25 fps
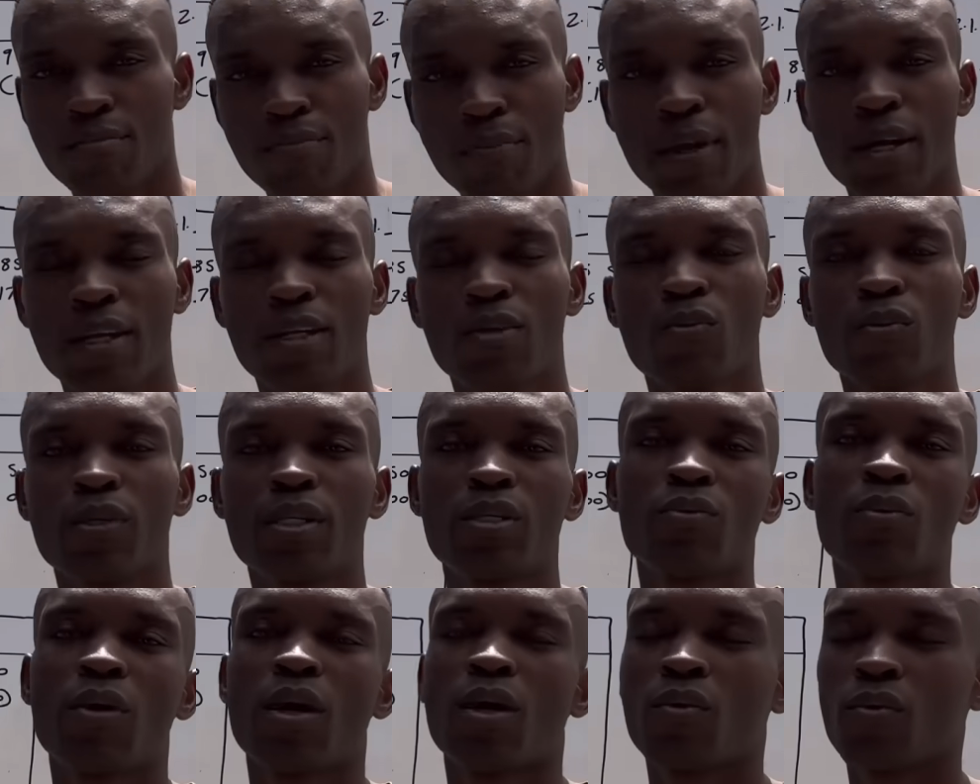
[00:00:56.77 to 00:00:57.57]
paid, which
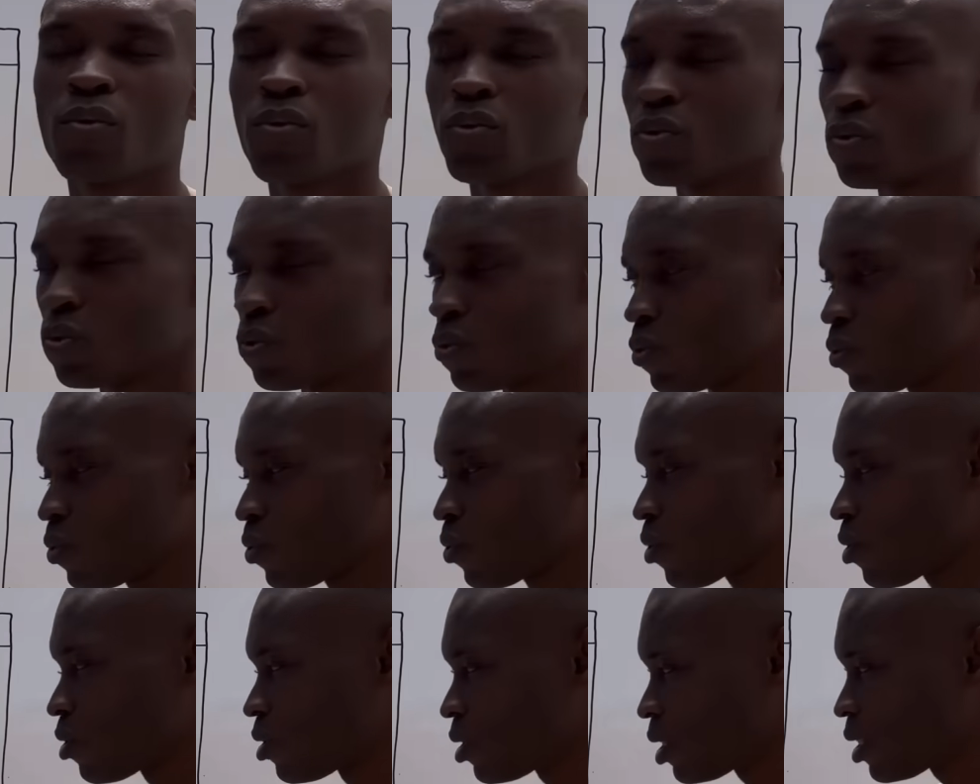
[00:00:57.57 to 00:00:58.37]
we are going to
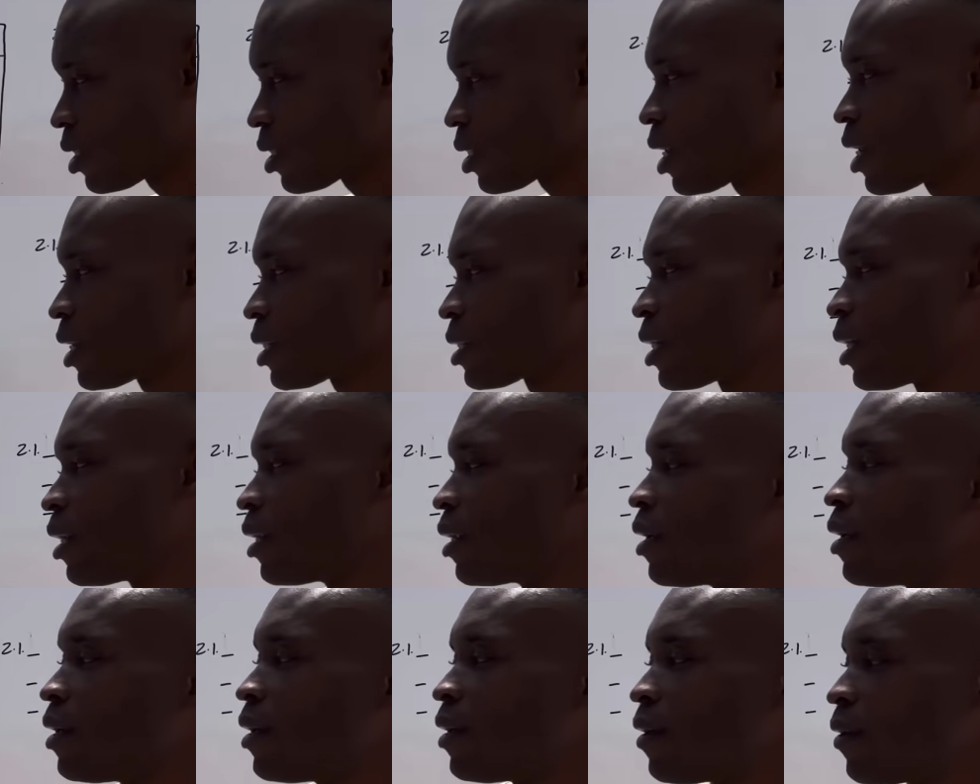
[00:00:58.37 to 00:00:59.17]
do on this lesson.
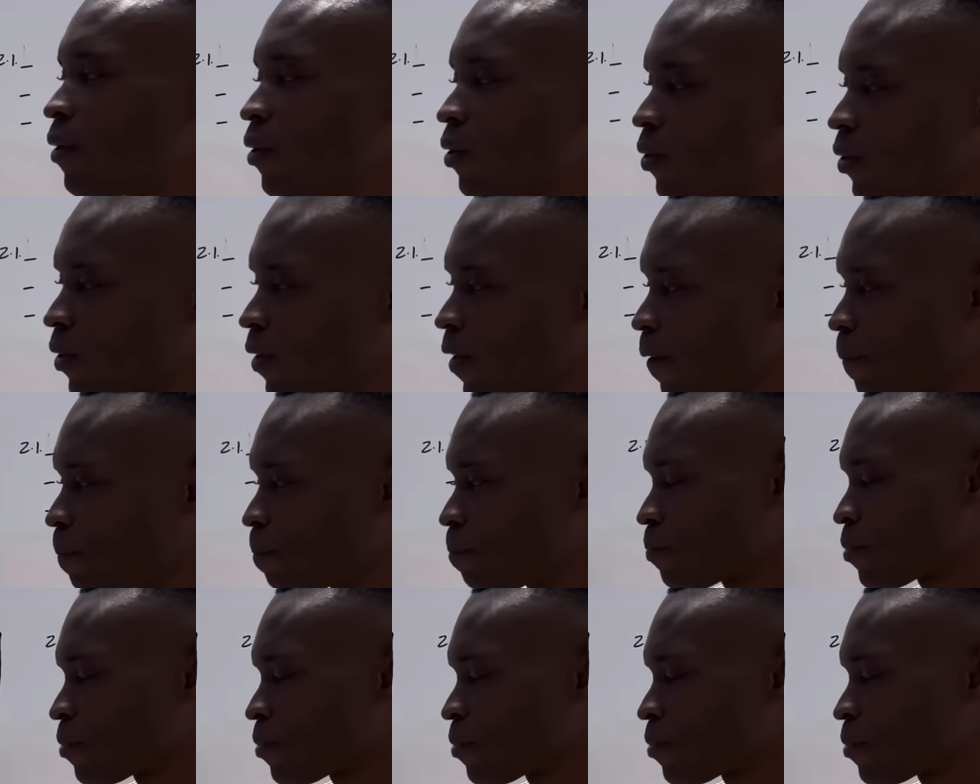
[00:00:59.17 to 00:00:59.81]
Okay,